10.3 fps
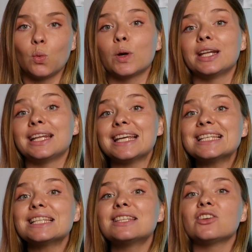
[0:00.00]
When an
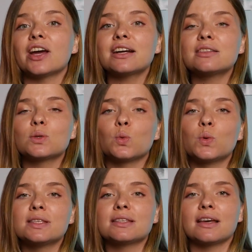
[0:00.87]
acid reacts
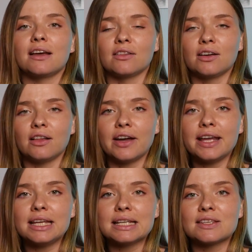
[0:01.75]
with
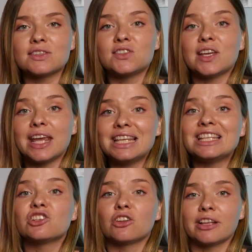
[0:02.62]
alkali, they
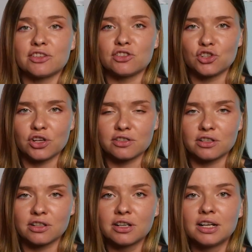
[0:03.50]
neutralize each
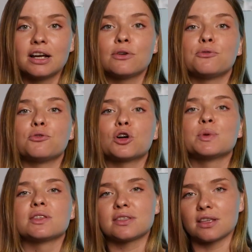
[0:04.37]
other,
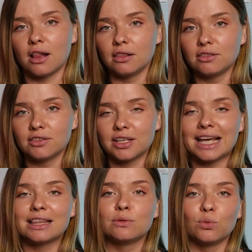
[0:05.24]
forming salt
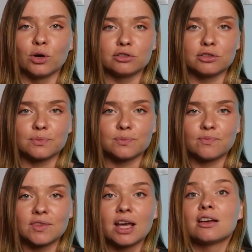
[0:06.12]
and water.
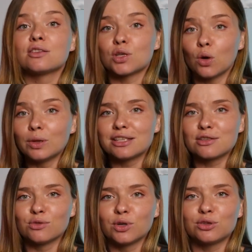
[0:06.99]
So
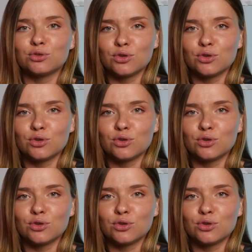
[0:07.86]
let's look at two